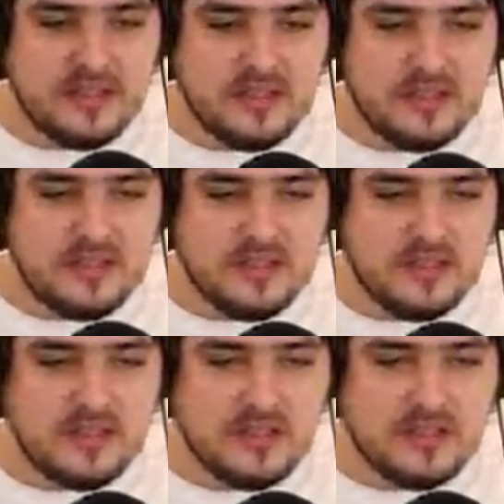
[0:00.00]

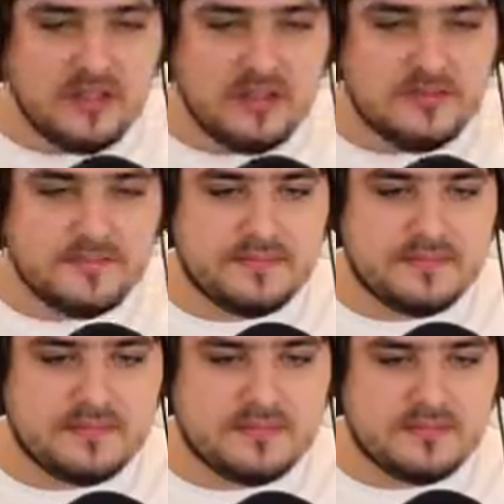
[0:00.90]

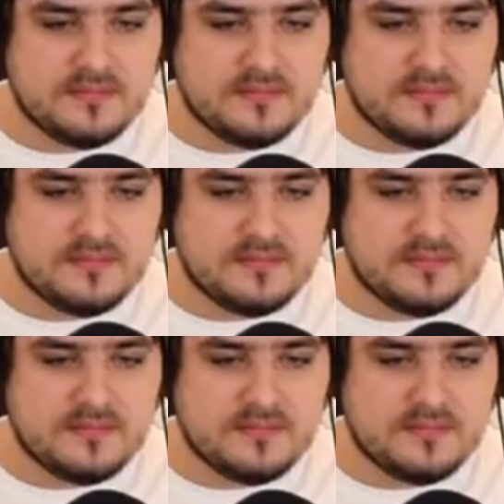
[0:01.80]
Nobody speaks.